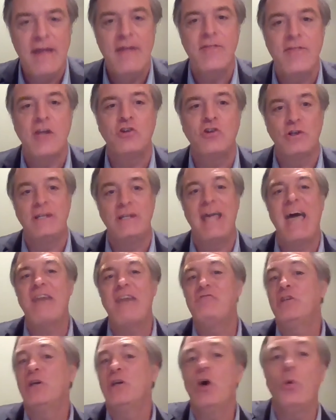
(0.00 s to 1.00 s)
They shouldn't
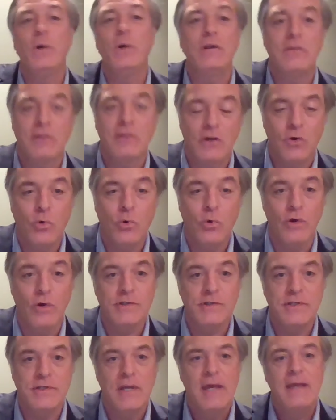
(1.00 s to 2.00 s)
have to go into the
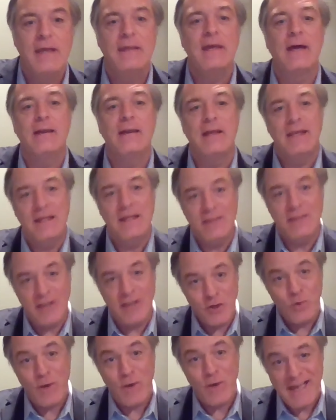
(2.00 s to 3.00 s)
courts. Yet in the
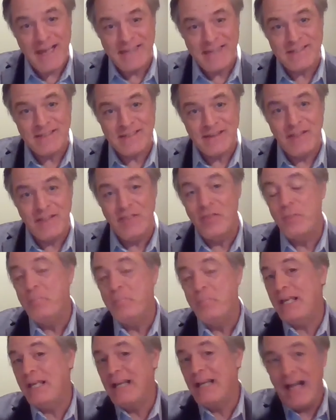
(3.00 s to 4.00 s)
US,
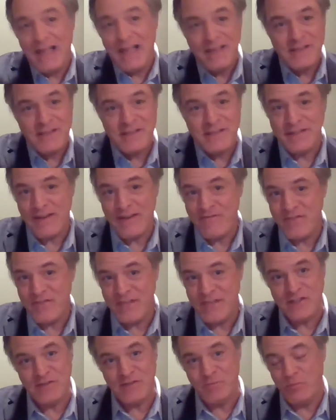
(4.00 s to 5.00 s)
because of
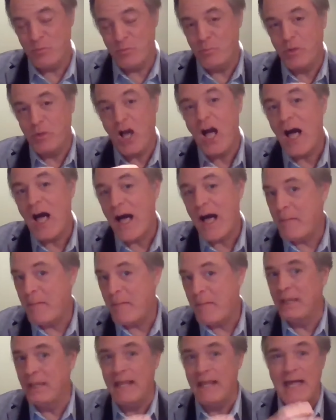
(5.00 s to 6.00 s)
this
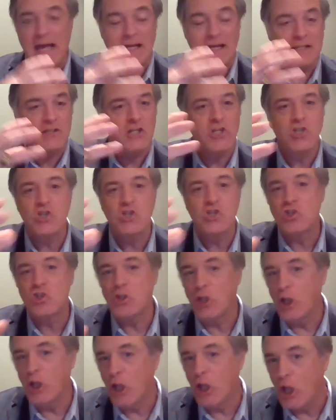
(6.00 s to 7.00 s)
complex,
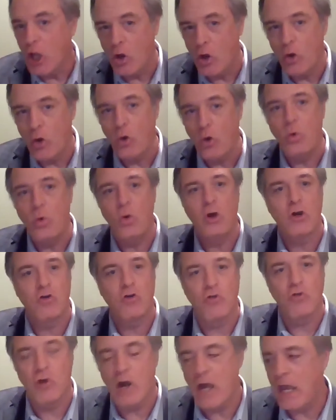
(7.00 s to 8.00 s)
slow
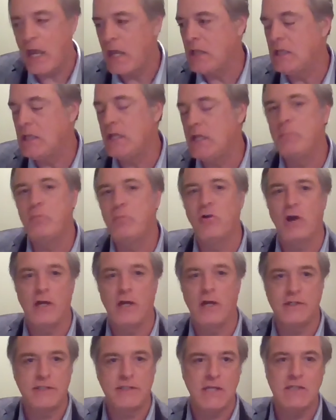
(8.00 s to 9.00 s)
grinding
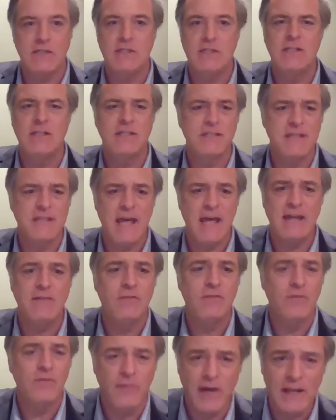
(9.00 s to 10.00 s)
process to set
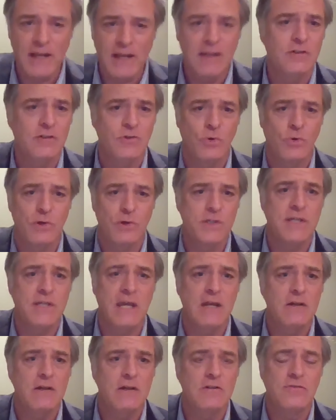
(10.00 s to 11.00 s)
regulatory
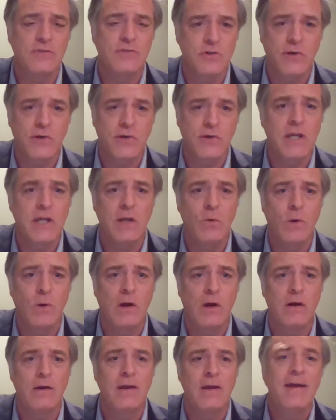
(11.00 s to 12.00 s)
standards for drinking
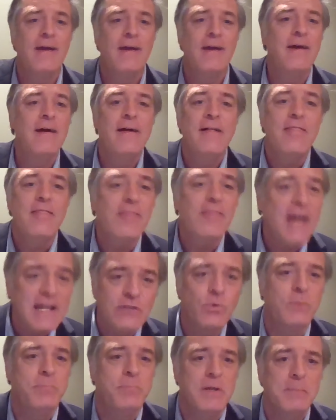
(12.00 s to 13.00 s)
water, that's
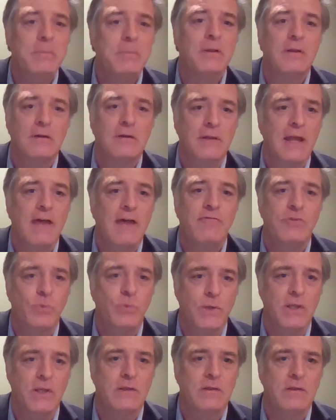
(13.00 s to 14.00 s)
what people are left
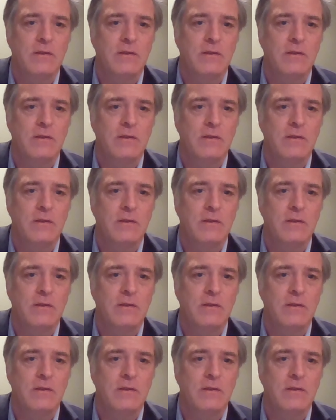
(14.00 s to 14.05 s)
with.